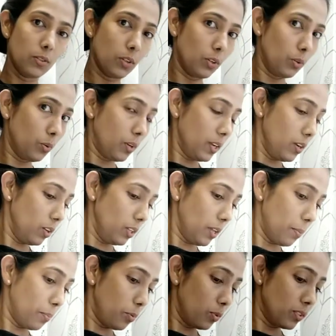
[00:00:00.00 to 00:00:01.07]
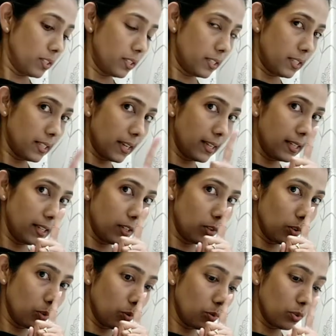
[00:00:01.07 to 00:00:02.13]
You're looking on the opposite side, that
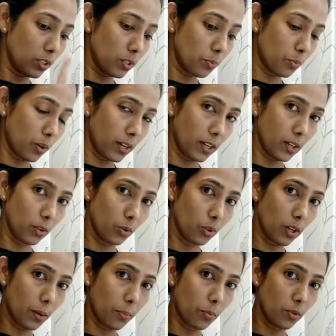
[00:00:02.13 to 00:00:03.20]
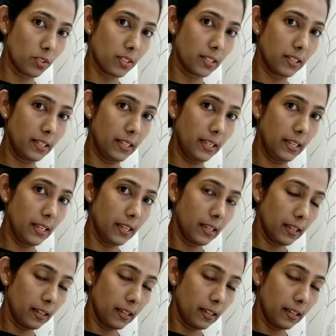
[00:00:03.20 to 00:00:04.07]
your nose is pointing to the opposite knee.